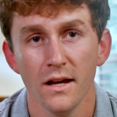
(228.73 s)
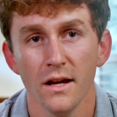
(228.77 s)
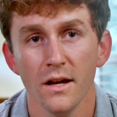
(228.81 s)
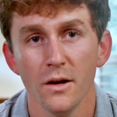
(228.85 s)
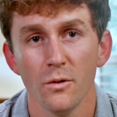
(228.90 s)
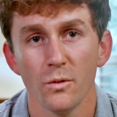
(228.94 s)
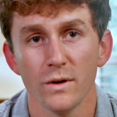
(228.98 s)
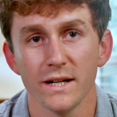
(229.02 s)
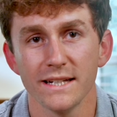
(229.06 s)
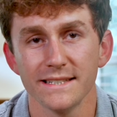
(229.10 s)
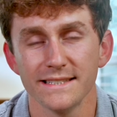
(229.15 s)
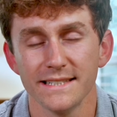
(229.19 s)

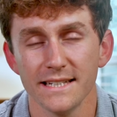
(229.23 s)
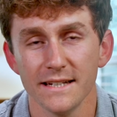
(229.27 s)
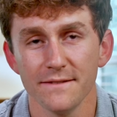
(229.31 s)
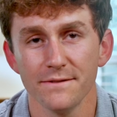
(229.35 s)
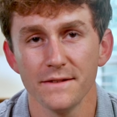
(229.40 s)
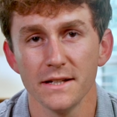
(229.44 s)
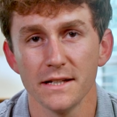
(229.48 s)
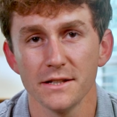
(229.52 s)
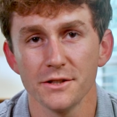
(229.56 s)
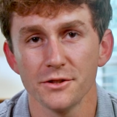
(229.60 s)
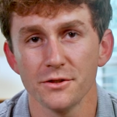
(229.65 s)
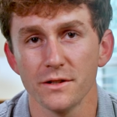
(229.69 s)
When a TIF
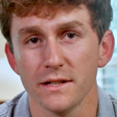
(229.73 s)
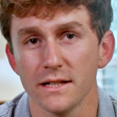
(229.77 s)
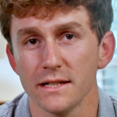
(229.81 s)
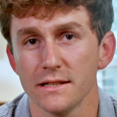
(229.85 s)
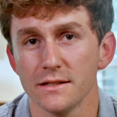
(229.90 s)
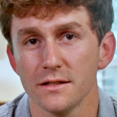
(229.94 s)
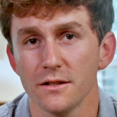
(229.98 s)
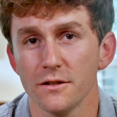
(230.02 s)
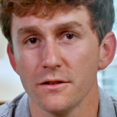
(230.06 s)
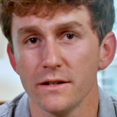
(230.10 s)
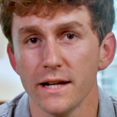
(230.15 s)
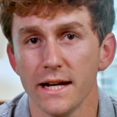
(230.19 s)
district
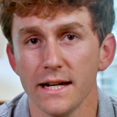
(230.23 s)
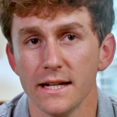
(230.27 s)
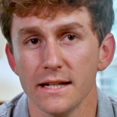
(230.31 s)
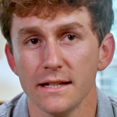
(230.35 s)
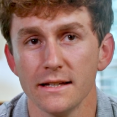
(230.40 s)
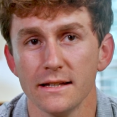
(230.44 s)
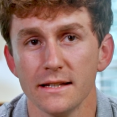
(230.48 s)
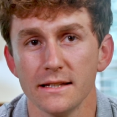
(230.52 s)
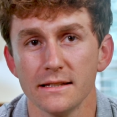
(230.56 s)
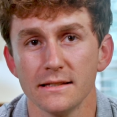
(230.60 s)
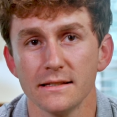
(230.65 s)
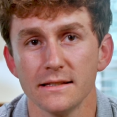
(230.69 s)
is
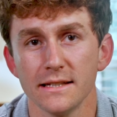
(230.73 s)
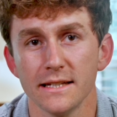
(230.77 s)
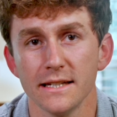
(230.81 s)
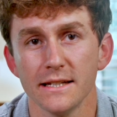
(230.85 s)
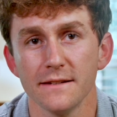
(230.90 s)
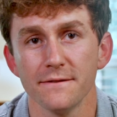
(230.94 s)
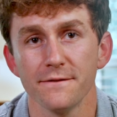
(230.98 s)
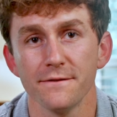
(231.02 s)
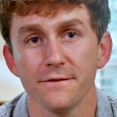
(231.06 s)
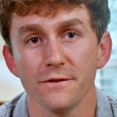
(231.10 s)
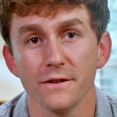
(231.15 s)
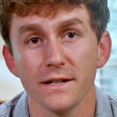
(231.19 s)
created, the
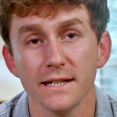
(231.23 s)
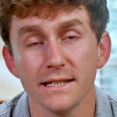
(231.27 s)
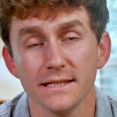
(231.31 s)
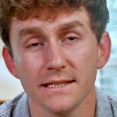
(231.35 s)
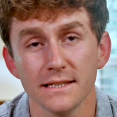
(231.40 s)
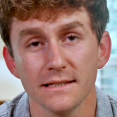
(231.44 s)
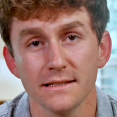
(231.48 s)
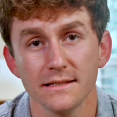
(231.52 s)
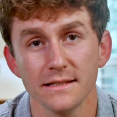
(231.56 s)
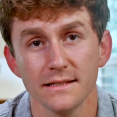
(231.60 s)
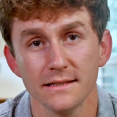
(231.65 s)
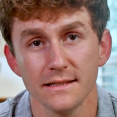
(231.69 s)
city
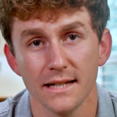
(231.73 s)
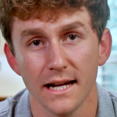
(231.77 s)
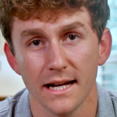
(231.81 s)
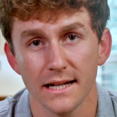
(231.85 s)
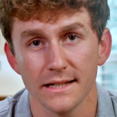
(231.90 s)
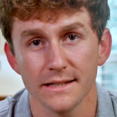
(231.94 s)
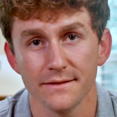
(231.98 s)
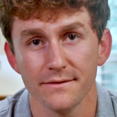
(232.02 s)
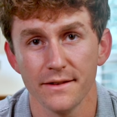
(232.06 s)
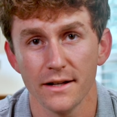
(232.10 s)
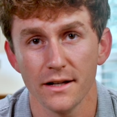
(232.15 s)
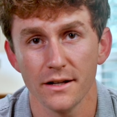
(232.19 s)
freezes the
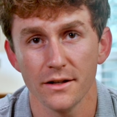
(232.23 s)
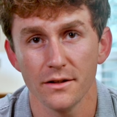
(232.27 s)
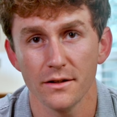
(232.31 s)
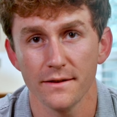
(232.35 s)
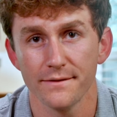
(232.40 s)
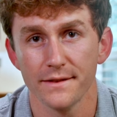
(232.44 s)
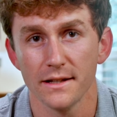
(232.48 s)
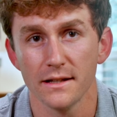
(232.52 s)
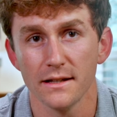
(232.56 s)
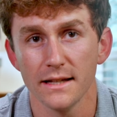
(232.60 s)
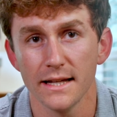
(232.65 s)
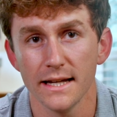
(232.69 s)
tax value
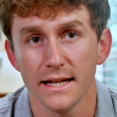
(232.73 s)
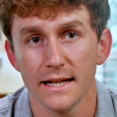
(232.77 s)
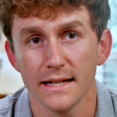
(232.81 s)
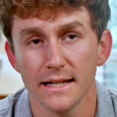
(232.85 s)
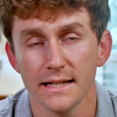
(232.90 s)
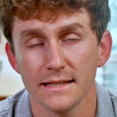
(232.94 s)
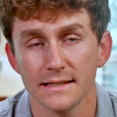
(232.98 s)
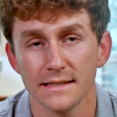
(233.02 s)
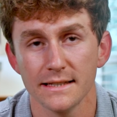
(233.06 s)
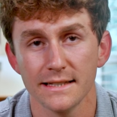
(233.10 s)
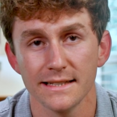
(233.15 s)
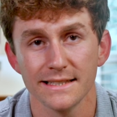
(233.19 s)
of the land
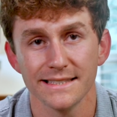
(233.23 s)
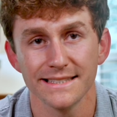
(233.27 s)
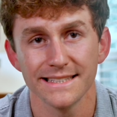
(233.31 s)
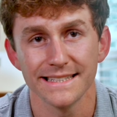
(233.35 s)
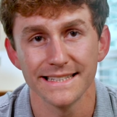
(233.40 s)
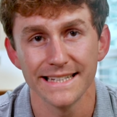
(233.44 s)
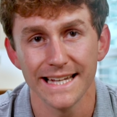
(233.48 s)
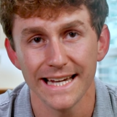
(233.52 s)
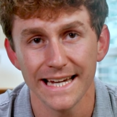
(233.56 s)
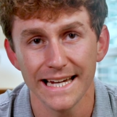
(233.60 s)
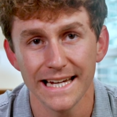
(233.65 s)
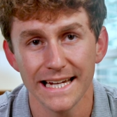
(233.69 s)
as it is
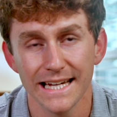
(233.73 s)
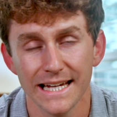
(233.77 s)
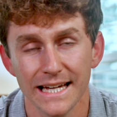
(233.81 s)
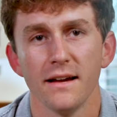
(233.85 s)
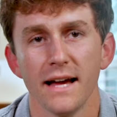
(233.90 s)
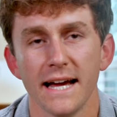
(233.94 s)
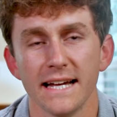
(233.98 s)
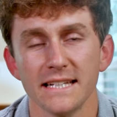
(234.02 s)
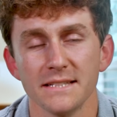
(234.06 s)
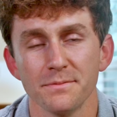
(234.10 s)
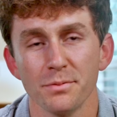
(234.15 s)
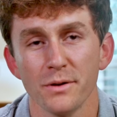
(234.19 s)
today.
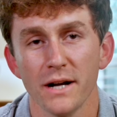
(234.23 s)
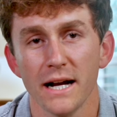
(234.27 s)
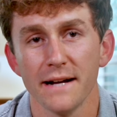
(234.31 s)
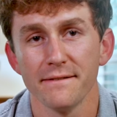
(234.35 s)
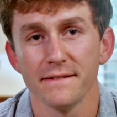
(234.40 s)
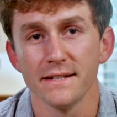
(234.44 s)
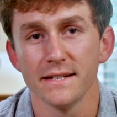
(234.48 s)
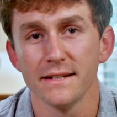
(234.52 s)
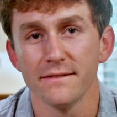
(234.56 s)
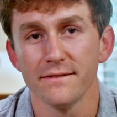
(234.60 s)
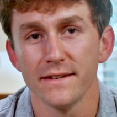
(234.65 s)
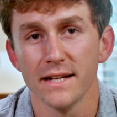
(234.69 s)
As
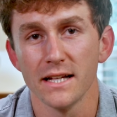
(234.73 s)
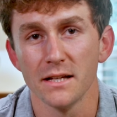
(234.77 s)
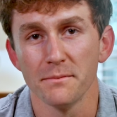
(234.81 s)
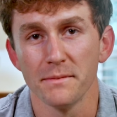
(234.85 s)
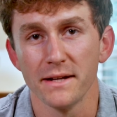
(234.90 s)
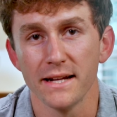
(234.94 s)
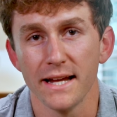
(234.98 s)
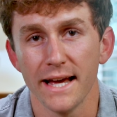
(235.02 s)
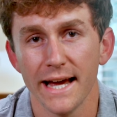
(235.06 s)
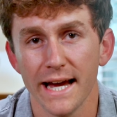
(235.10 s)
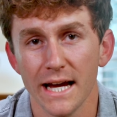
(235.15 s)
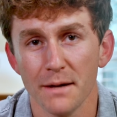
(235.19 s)
private
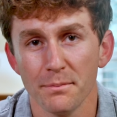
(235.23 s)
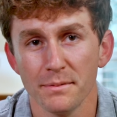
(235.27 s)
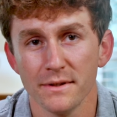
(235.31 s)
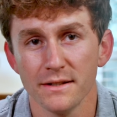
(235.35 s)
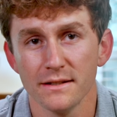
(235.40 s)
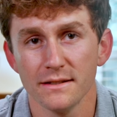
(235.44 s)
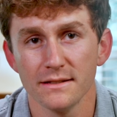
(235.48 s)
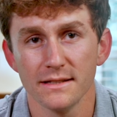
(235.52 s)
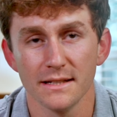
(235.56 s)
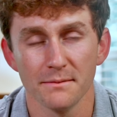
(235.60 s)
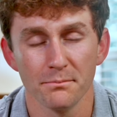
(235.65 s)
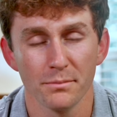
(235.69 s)
development
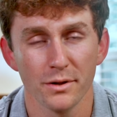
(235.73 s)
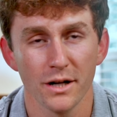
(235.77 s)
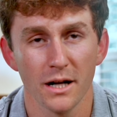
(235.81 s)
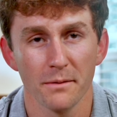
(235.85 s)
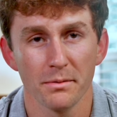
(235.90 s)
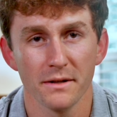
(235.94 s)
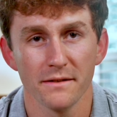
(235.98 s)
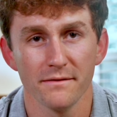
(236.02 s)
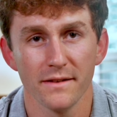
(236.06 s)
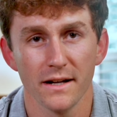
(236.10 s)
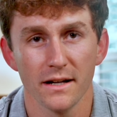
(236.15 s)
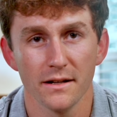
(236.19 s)
happens and
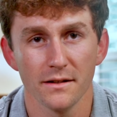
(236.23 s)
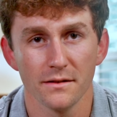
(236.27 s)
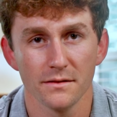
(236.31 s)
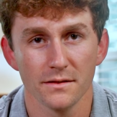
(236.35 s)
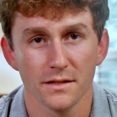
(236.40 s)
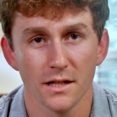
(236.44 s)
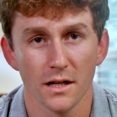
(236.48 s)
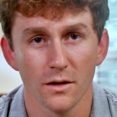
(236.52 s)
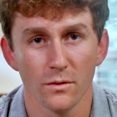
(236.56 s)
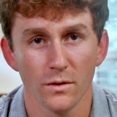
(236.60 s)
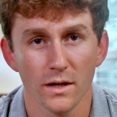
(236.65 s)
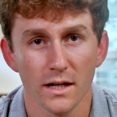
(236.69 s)
property values
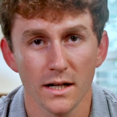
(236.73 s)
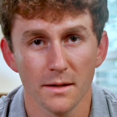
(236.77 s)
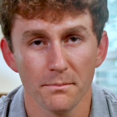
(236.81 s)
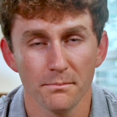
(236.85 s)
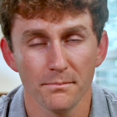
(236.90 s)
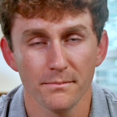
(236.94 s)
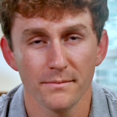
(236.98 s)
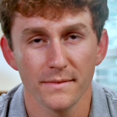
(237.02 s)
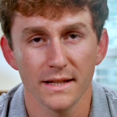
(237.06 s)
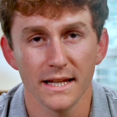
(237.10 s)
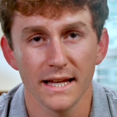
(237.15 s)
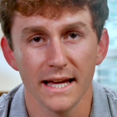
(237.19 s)
go
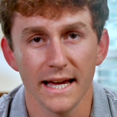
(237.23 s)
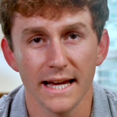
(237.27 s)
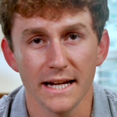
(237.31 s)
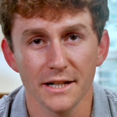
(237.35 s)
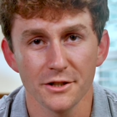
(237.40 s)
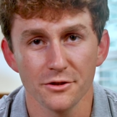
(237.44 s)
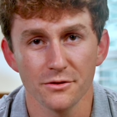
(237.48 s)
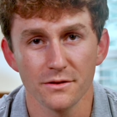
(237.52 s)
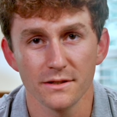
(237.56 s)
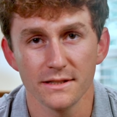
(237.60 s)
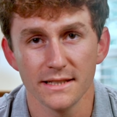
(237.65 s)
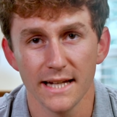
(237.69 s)
up, the
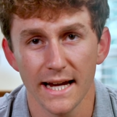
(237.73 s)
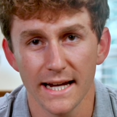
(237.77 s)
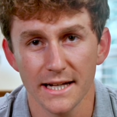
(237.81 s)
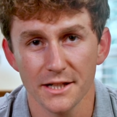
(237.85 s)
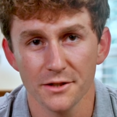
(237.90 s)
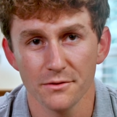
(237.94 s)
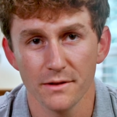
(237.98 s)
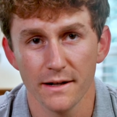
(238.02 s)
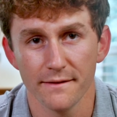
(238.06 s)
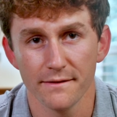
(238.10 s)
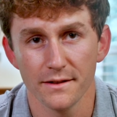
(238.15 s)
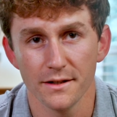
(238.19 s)
extra
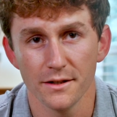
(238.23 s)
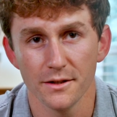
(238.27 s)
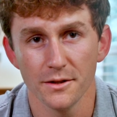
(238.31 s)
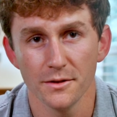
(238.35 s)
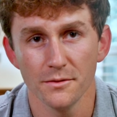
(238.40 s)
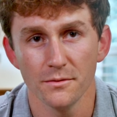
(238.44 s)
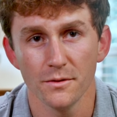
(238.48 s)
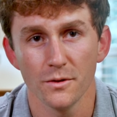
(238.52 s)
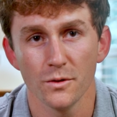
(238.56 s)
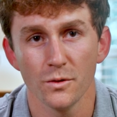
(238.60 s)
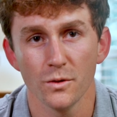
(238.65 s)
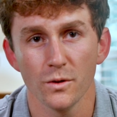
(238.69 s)
tax
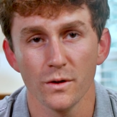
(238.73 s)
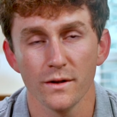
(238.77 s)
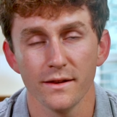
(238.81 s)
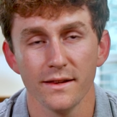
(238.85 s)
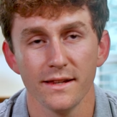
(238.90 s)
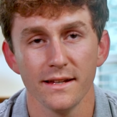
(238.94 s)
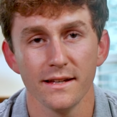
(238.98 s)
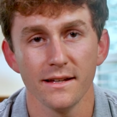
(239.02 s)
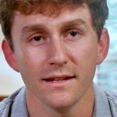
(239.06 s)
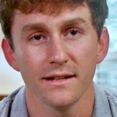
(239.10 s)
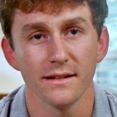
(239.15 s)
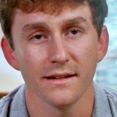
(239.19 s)
revenue, or
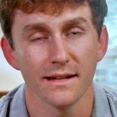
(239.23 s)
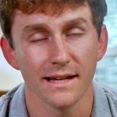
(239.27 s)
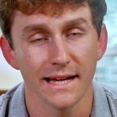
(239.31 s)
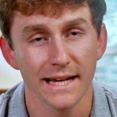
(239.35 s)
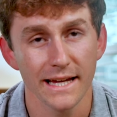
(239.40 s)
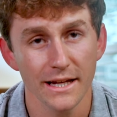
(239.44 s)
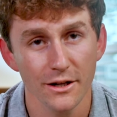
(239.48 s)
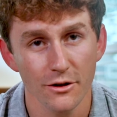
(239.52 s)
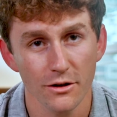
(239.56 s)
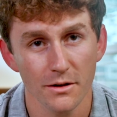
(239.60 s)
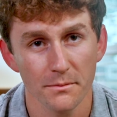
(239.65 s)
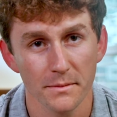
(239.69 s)
the
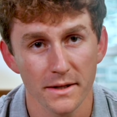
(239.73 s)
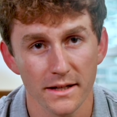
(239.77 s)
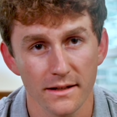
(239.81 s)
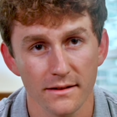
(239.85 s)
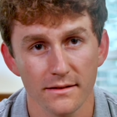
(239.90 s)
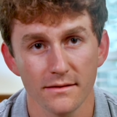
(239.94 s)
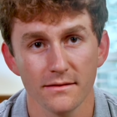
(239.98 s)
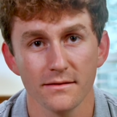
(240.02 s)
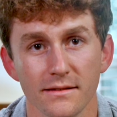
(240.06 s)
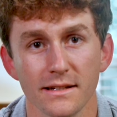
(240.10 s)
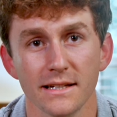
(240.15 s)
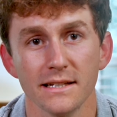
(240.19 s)
increment,
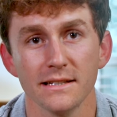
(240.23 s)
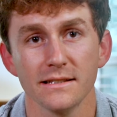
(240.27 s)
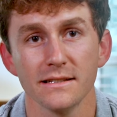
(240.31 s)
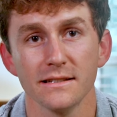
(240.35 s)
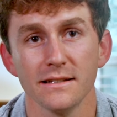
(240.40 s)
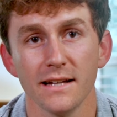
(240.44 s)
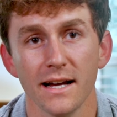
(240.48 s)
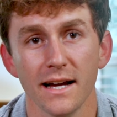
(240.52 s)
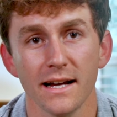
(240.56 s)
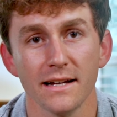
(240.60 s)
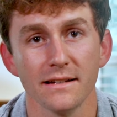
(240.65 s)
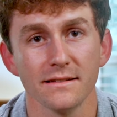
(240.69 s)
is
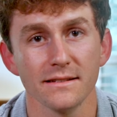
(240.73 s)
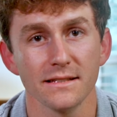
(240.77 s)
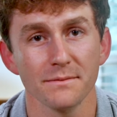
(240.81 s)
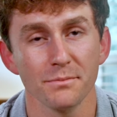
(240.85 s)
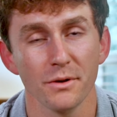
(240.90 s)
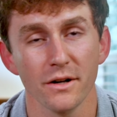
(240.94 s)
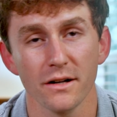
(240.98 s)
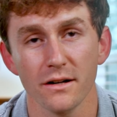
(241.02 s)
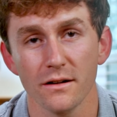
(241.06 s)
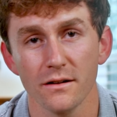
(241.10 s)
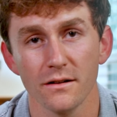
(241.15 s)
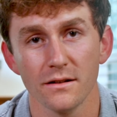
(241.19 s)
not
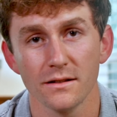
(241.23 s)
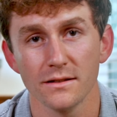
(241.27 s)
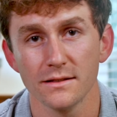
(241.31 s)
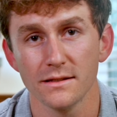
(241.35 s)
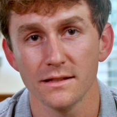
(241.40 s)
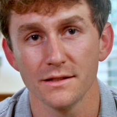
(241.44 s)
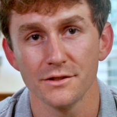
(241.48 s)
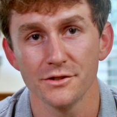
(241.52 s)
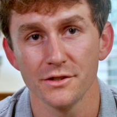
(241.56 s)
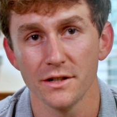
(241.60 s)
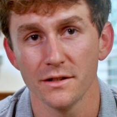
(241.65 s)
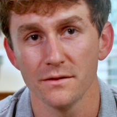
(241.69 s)
spread across
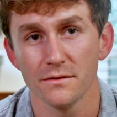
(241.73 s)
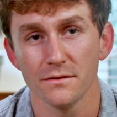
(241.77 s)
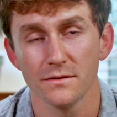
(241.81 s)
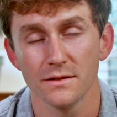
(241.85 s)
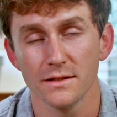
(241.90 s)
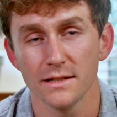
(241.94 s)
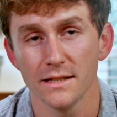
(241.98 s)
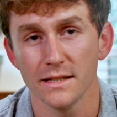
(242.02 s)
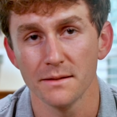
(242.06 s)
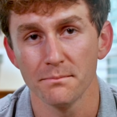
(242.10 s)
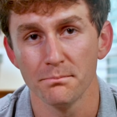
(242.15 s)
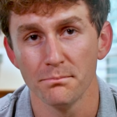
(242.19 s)
the general
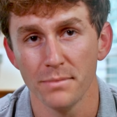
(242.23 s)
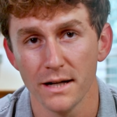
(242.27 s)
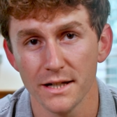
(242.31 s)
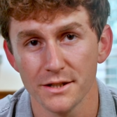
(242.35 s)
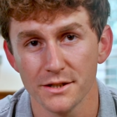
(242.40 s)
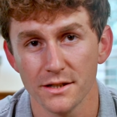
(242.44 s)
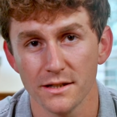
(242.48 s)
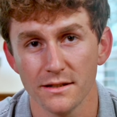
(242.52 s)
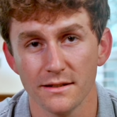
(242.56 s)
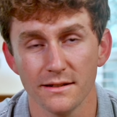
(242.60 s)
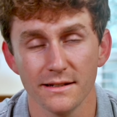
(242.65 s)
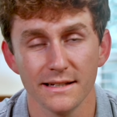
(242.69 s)
city
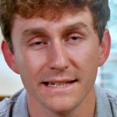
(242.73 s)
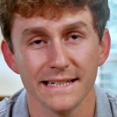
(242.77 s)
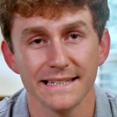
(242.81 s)
budget.